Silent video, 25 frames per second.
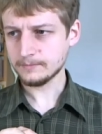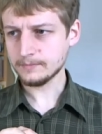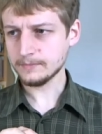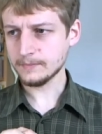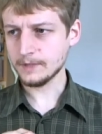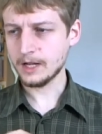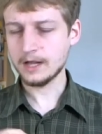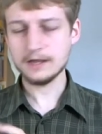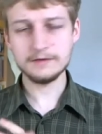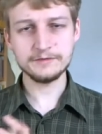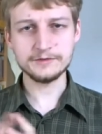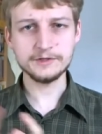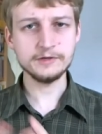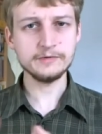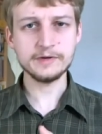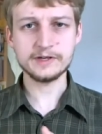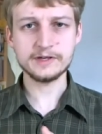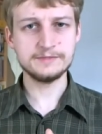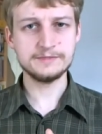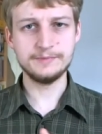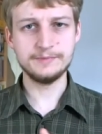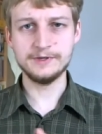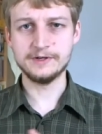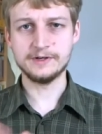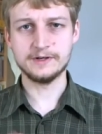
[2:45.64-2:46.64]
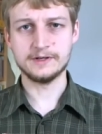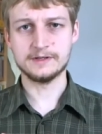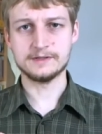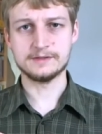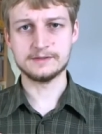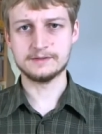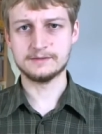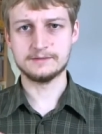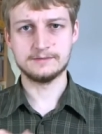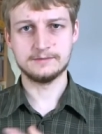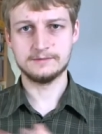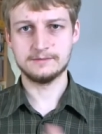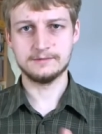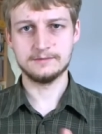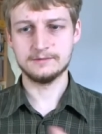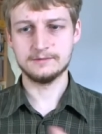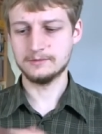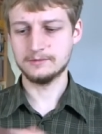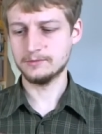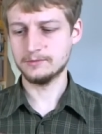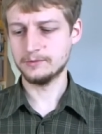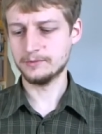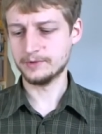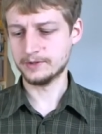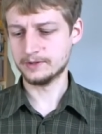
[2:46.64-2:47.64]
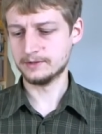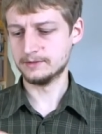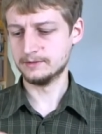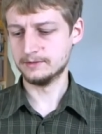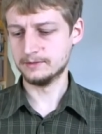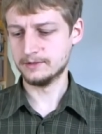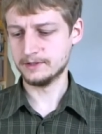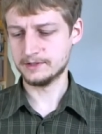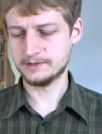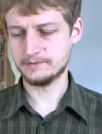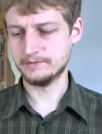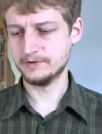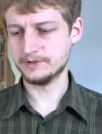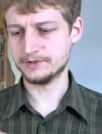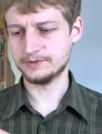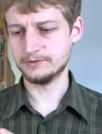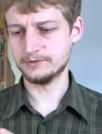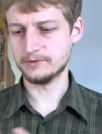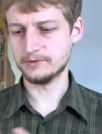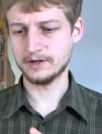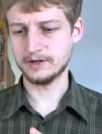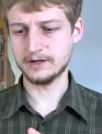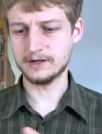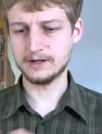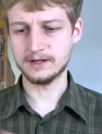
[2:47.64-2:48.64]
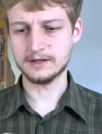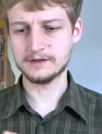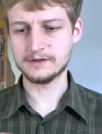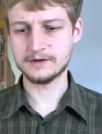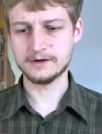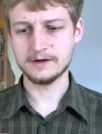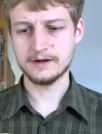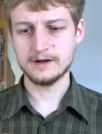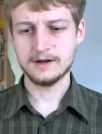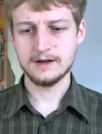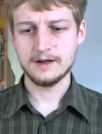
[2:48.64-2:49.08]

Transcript: I have no experience with this version or any other